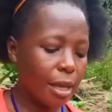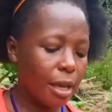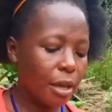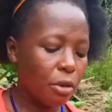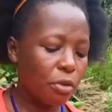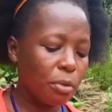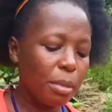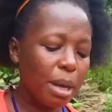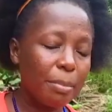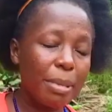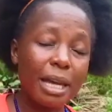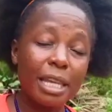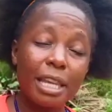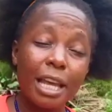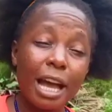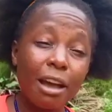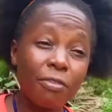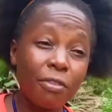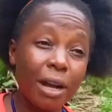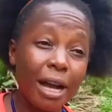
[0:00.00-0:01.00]
Remember, in the
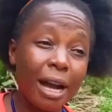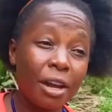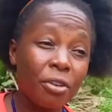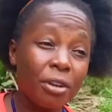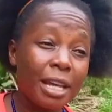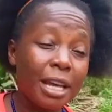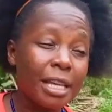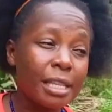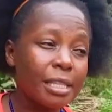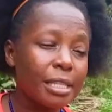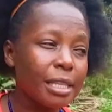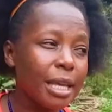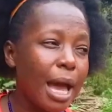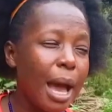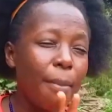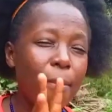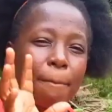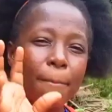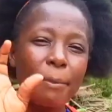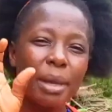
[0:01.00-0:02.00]
avocado there are
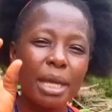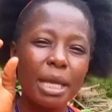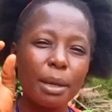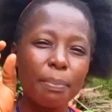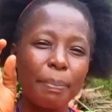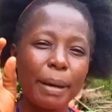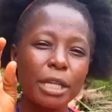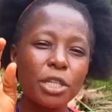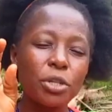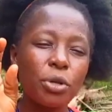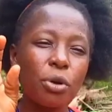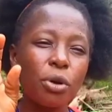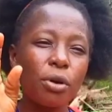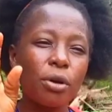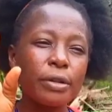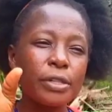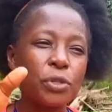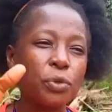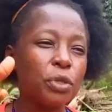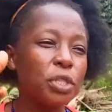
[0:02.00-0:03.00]
some big
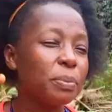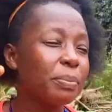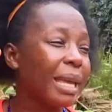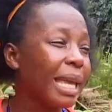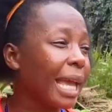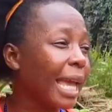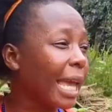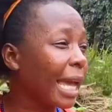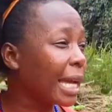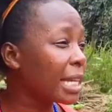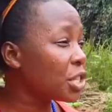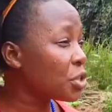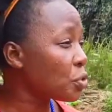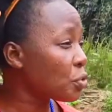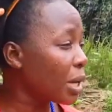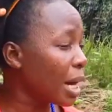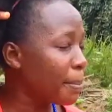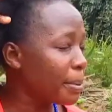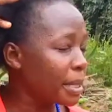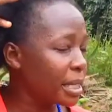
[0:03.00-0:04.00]
particles which may get
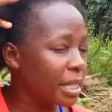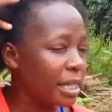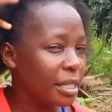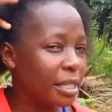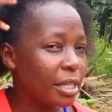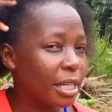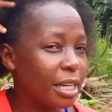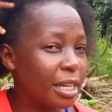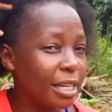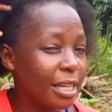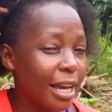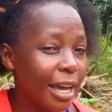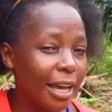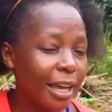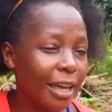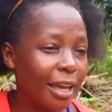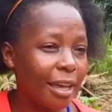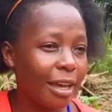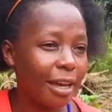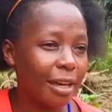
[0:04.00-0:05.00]
trapped in the
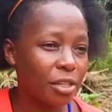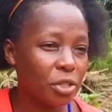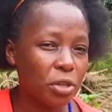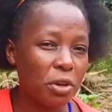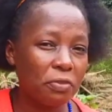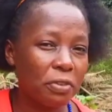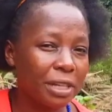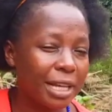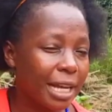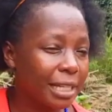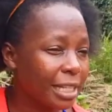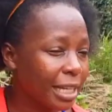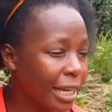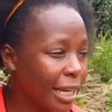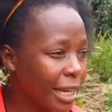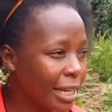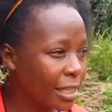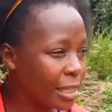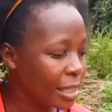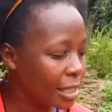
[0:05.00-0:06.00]
hair. So for that
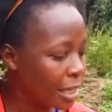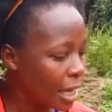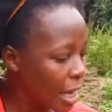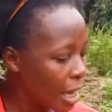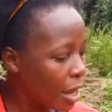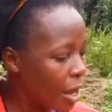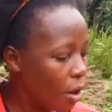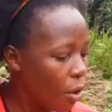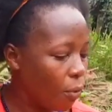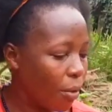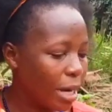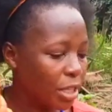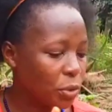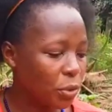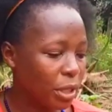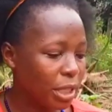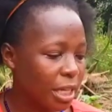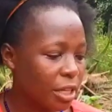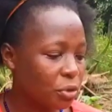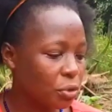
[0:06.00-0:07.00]
case, what we
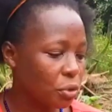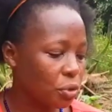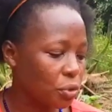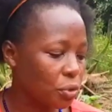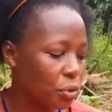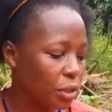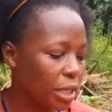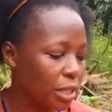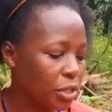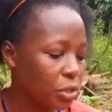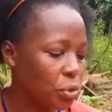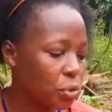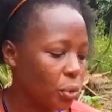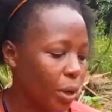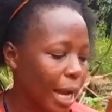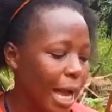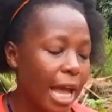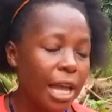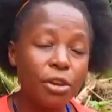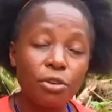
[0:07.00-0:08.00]
need to do is to
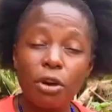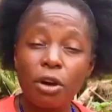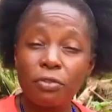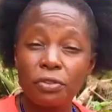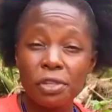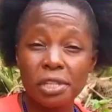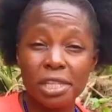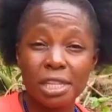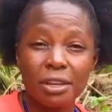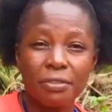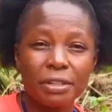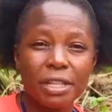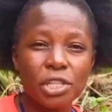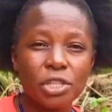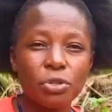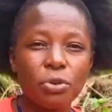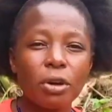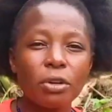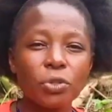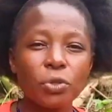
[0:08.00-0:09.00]
kind of sieve. This is
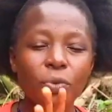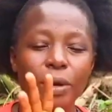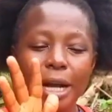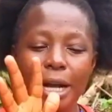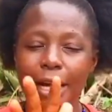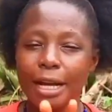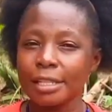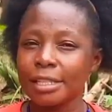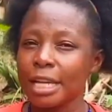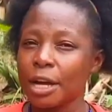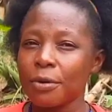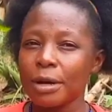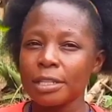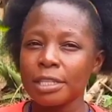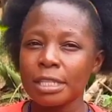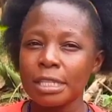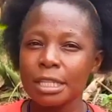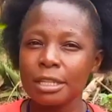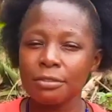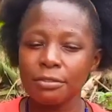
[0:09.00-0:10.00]
going to work as our
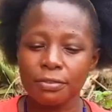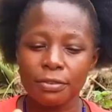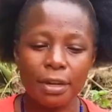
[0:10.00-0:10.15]
sieve.